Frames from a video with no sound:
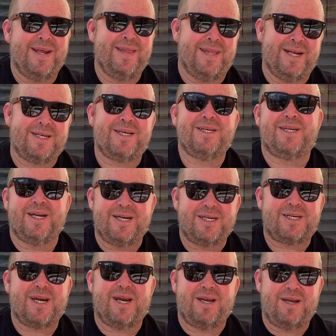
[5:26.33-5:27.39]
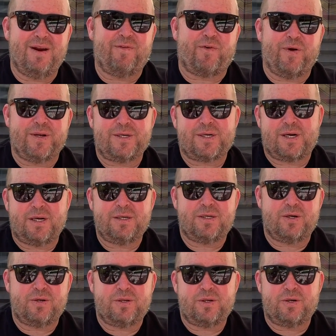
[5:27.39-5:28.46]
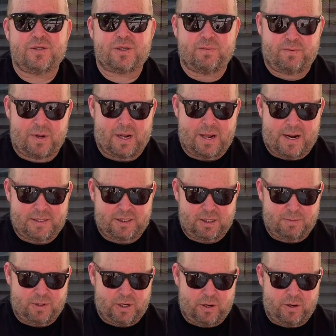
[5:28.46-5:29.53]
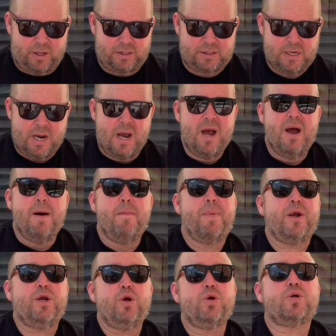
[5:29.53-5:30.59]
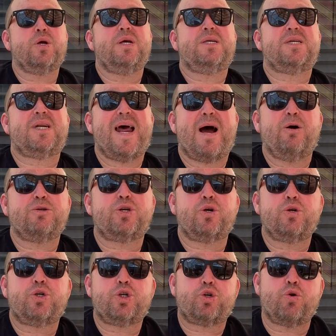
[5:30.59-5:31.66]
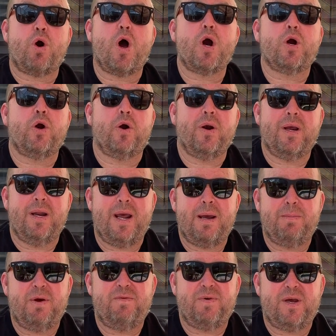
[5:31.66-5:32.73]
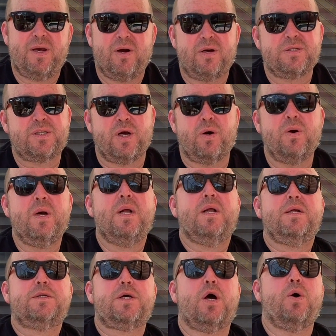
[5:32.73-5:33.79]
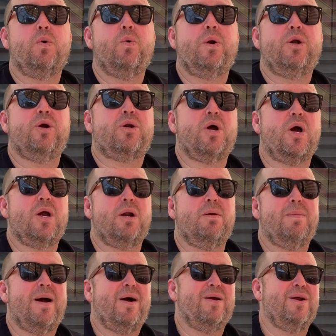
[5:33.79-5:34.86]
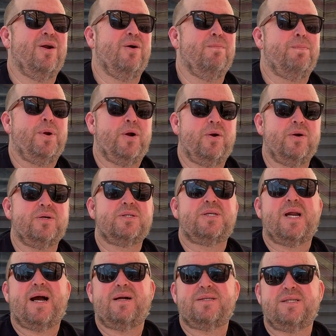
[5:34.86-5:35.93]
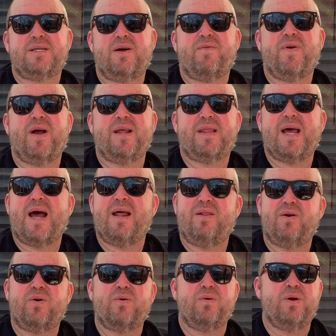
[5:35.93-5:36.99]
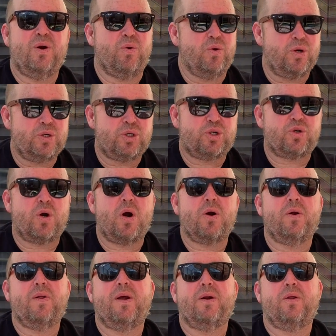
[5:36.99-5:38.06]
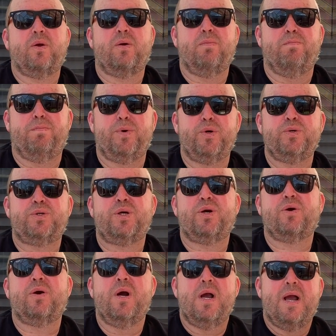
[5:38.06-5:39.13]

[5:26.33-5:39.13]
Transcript: this is the distinct difference because there's, there's some, a lot of similarities. But usually stouts are stronger in ABV also. So when you're talking about you know imperial stouts and stuff like that, they're you know they're stronger, they, they're boozier.